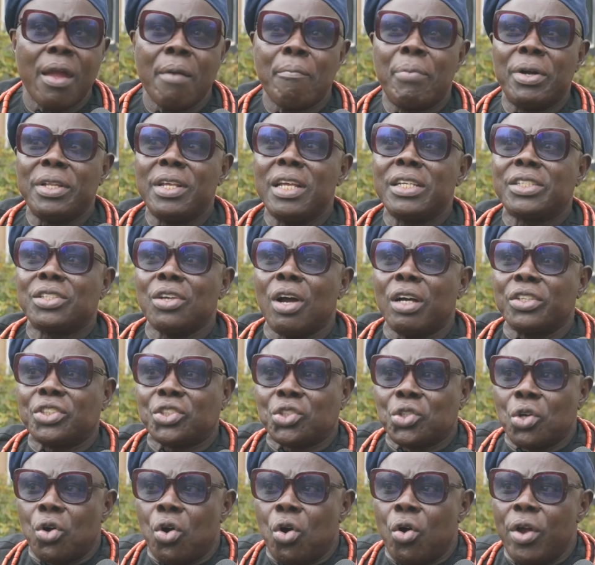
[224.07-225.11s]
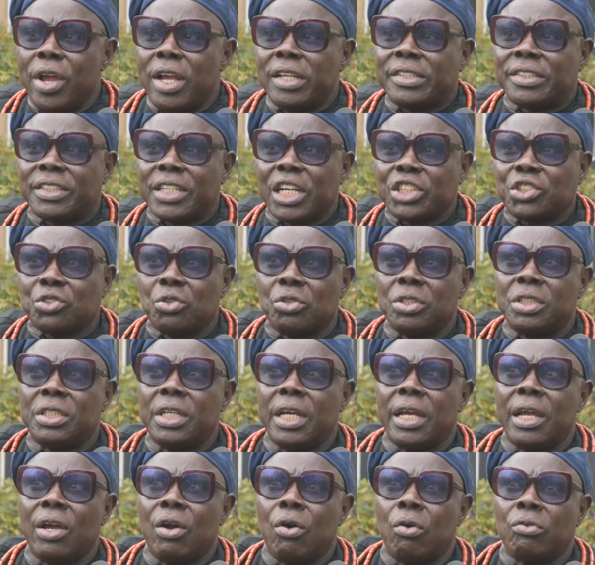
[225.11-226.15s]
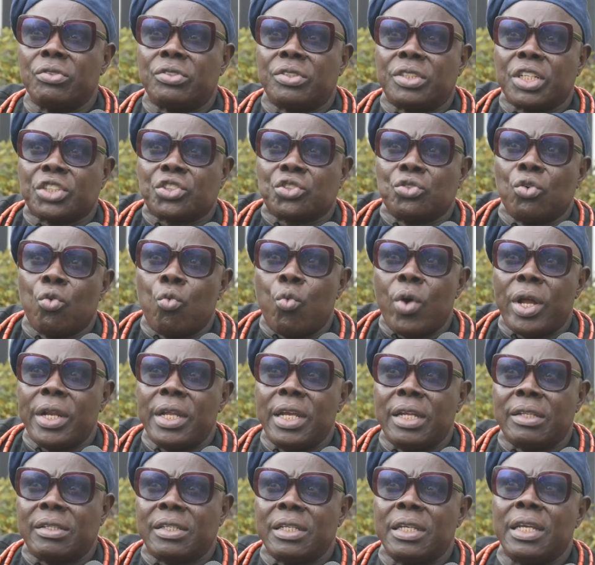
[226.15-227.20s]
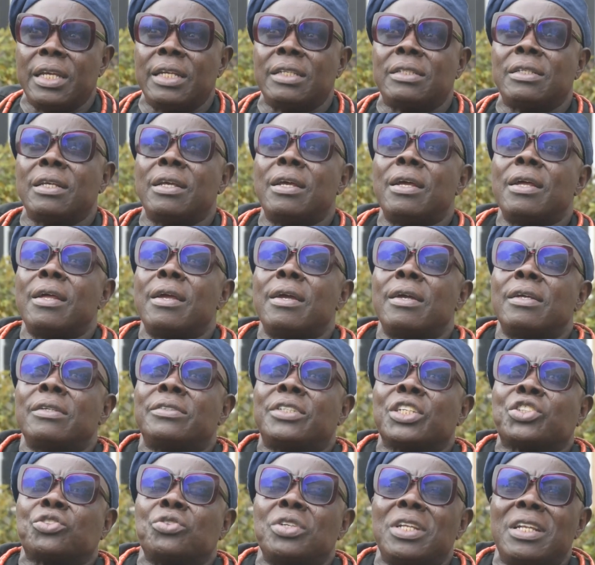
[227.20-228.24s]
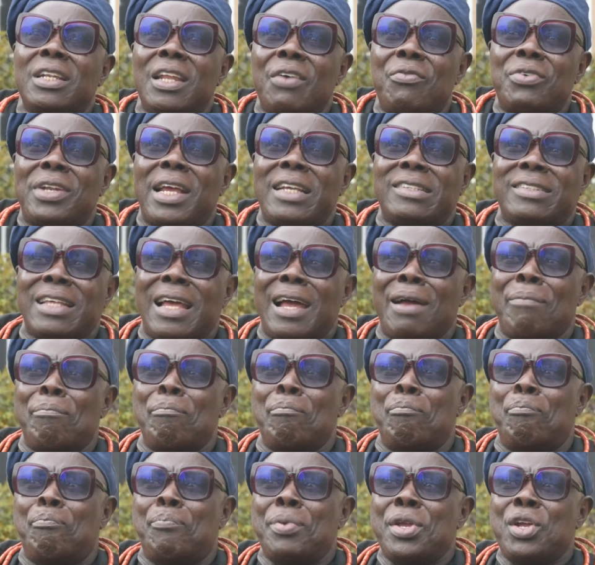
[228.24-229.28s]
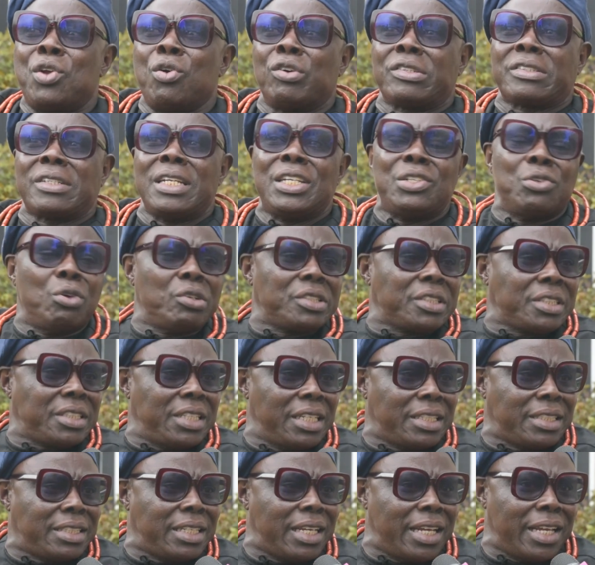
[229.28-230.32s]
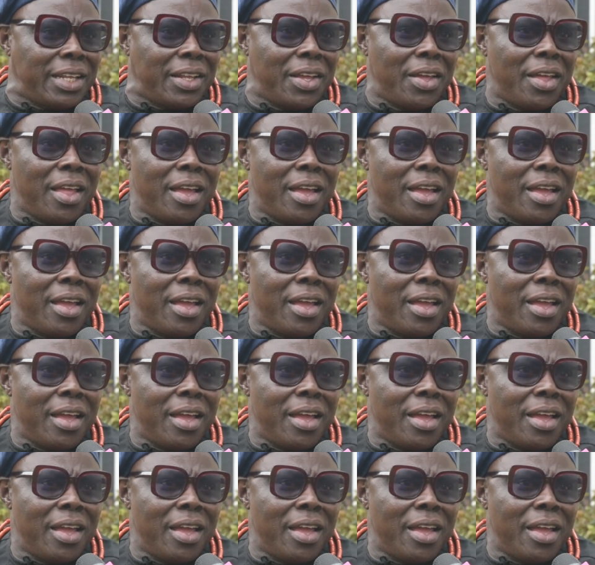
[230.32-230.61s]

But there's also a section there on section 188, section 11, that is ambiguously not stated